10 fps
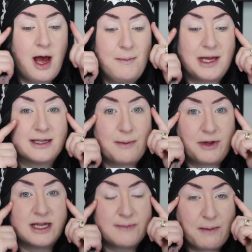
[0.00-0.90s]
because I
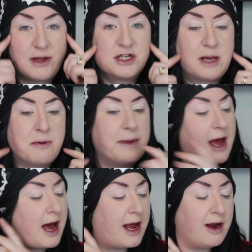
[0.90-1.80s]
place my blush up a bit
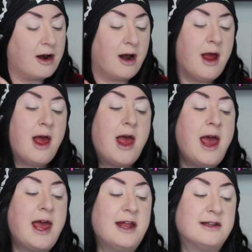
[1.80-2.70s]
higher,
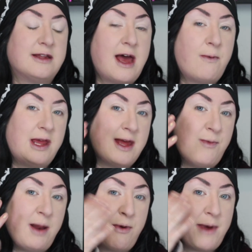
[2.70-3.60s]
and so that way then
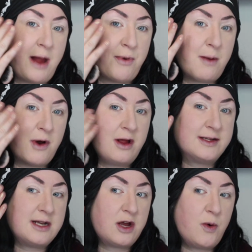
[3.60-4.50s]
when I put my eye primer on,
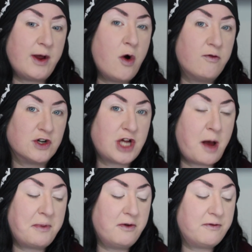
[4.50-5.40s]
it's not going over
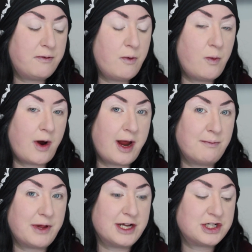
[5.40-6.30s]
top of where I
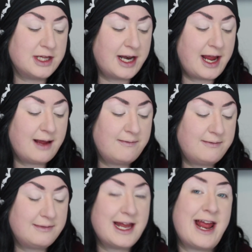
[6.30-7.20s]
blushed, and then
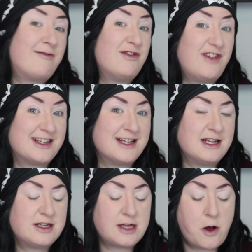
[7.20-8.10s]
I have to fix
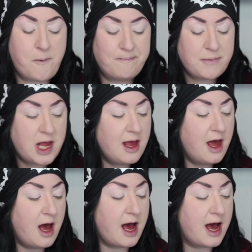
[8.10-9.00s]
it. So
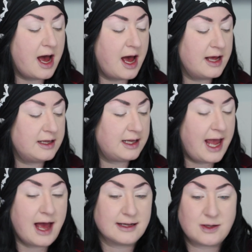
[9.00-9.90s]

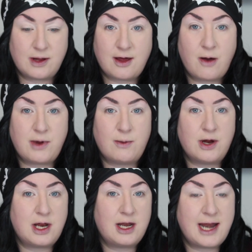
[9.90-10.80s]
yeah, so I thought we
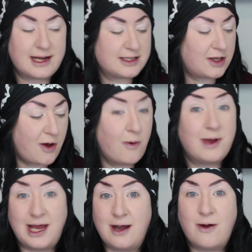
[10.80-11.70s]
would next go
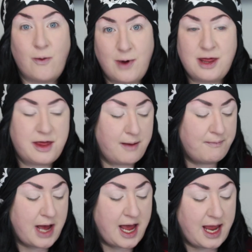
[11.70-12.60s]
in with
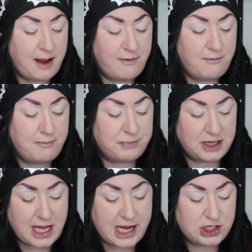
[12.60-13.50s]
my
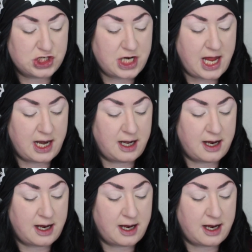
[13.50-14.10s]
blush and